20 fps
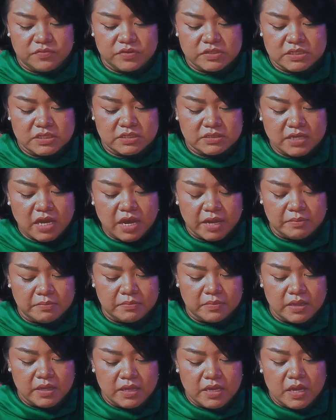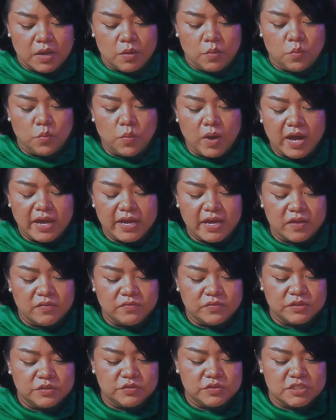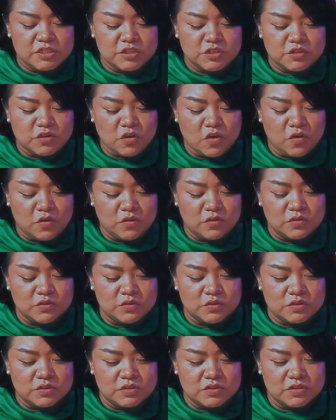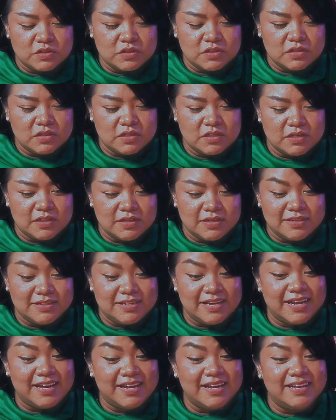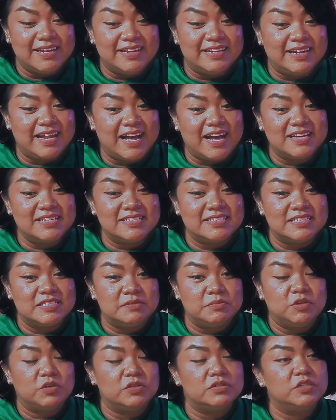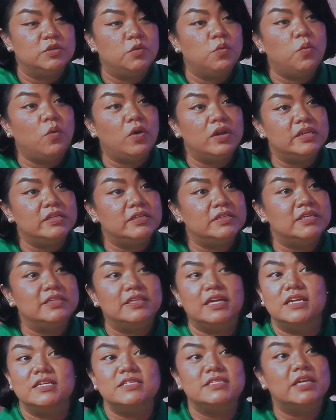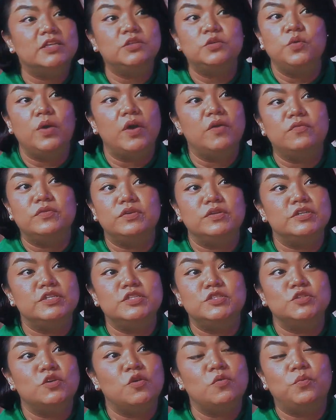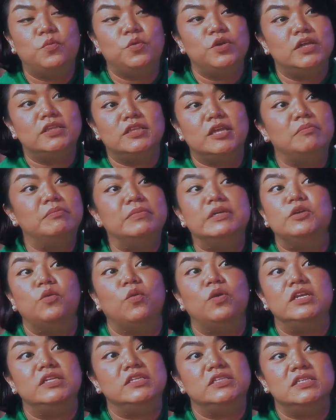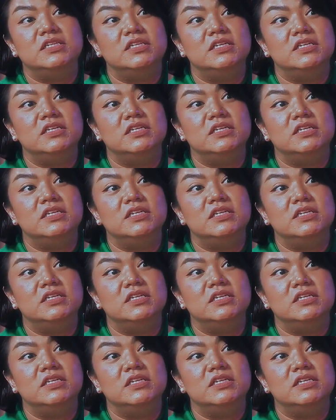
every single time. Why evergreen songs they last is because the quality. Tak ada satu evergreen song pun yang tak berkualiti.